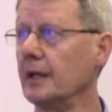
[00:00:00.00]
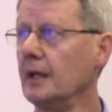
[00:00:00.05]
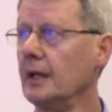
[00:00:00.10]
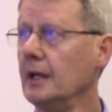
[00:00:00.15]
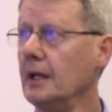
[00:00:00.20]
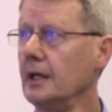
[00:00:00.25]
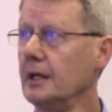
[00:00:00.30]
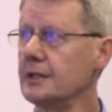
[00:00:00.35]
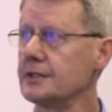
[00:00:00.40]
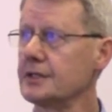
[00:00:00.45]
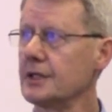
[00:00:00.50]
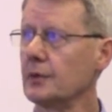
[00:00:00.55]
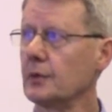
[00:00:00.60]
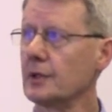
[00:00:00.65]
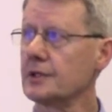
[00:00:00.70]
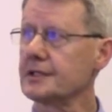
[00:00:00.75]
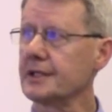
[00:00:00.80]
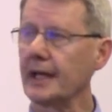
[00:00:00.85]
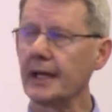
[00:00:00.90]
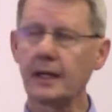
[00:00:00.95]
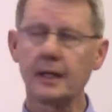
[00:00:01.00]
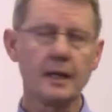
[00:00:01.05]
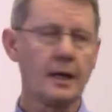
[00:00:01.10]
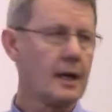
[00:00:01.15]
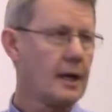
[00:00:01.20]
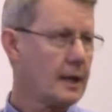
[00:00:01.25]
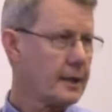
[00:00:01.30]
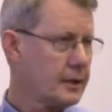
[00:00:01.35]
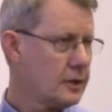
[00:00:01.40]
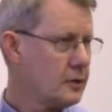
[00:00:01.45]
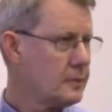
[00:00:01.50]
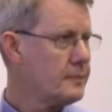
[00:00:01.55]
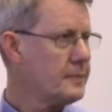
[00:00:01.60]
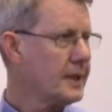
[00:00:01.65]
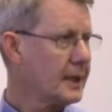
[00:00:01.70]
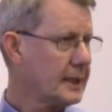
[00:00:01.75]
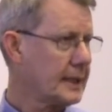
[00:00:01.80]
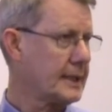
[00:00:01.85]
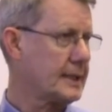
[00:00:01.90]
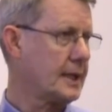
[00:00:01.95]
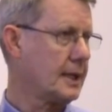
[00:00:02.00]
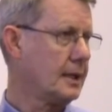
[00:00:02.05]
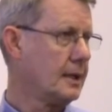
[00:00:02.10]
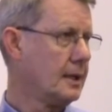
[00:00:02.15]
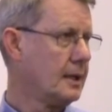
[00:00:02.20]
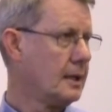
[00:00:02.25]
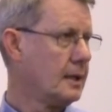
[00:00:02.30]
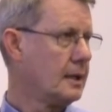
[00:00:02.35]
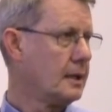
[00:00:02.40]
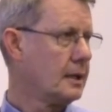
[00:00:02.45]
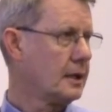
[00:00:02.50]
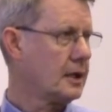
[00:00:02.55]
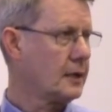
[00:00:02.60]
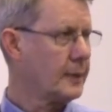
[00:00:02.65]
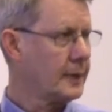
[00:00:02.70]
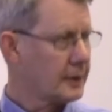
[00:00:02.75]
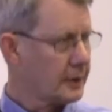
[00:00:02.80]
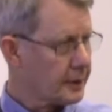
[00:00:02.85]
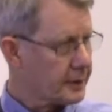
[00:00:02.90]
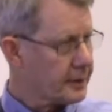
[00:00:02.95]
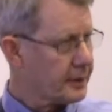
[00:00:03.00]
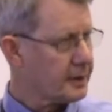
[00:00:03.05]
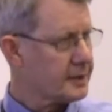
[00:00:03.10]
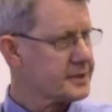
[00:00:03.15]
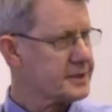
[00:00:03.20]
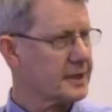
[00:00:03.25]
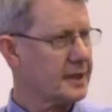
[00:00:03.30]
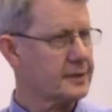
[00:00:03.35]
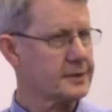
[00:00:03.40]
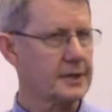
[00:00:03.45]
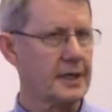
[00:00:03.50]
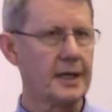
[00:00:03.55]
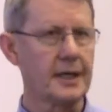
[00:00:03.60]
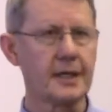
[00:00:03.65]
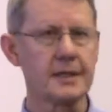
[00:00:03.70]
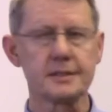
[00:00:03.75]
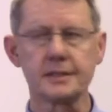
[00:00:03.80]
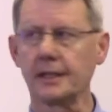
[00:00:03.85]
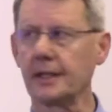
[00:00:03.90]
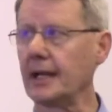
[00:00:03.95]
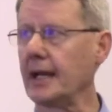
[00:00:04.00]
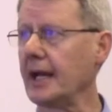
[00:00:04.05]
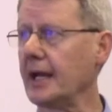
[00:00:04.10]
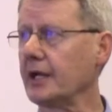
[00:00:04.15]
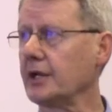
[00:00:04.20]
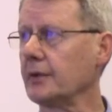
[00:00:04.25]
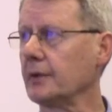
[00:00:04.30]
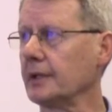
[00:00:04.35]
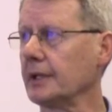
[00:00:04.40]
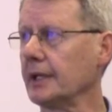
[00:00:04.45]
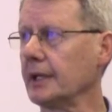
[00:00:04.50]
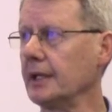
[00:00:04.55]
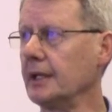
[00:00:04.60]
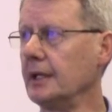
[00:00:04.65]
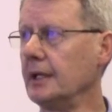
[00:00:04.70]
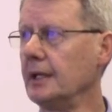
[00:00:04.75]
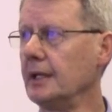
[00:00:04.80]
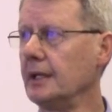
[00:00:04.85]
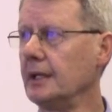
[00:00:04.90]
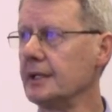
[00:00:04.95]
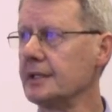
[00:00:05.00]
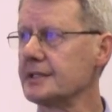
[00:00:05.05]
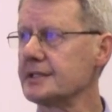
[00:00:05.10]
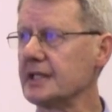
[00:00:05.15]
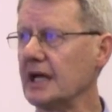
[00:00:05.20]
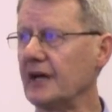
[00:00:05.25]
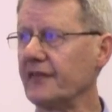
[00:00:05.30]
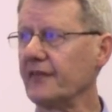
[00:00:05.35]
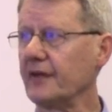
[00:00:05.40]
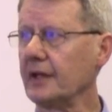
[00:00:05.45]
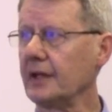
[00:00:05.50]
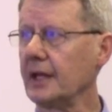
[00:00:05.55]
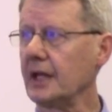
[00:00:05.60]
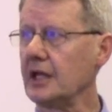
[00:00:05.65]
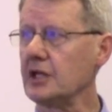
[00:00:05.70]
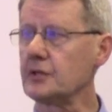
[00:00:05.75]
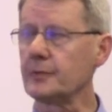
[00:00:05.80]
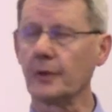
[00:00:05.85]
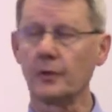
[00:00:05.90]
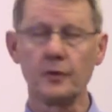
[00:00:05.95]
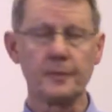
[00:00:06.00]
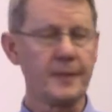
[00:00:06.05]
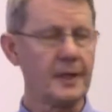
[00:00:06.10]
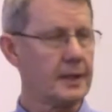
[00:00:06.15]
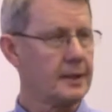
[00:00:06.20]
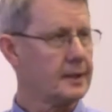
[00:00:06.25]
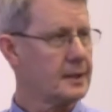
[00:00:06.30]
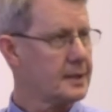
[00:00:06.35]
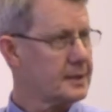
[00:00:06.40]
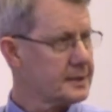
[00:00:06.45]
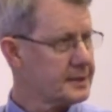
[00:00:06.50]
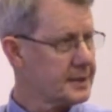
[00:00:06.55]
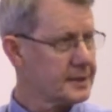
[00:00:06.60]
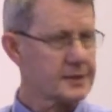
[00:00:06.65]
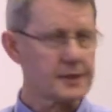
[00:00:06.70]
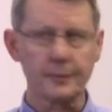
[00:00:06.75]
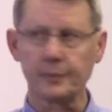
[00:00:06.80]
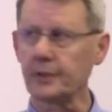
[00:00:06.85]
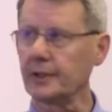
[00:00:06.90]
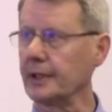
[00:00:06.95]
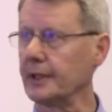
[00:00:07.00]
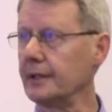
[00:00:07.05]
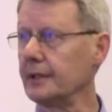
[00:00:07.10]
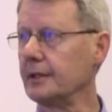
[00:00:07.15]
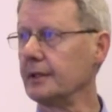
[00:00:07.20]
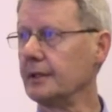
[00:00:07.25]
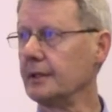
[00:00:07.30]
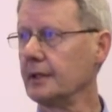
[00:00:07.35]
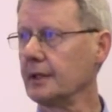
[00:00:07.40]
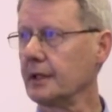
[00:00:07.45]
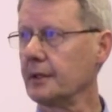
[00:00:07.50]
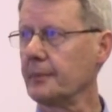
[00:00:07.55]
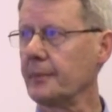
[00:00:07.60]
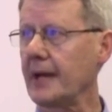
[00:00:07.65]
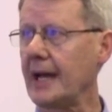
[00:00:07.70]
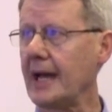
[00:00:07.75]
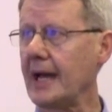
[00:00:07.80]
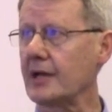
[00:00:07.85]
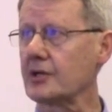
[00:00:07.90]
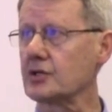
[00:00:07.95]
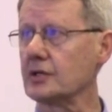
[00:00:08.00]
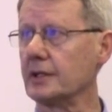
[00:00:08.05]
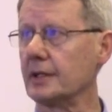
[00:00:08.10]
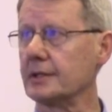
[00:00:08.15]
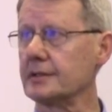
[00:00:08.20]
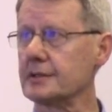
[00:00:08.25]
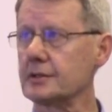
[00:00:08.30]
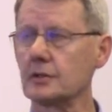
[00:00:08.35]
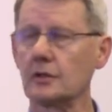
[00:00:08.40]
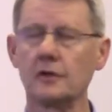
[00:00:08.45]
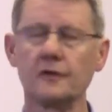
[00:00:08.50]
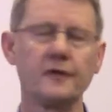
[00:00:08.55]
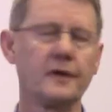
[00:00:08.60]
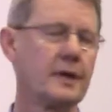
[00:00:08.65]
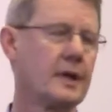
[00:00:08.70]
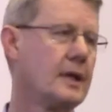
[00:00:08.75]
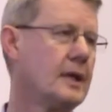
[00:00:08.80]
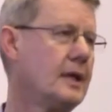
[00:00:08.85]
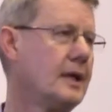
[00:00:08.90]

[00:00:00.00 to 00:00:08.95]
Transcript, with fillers: You see words like humility. Can we look at ourselves honestly and accurately? Self engagement would be disciplined, compassionate, servant.